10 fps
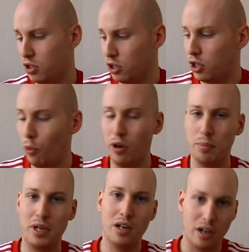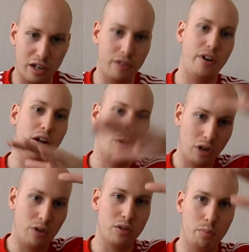because you don't want to be lugging around
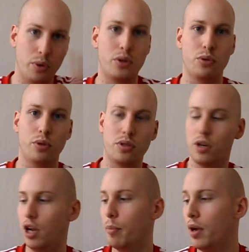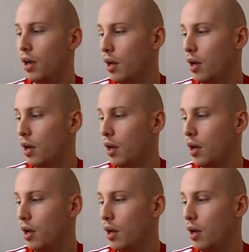loads of books all the time.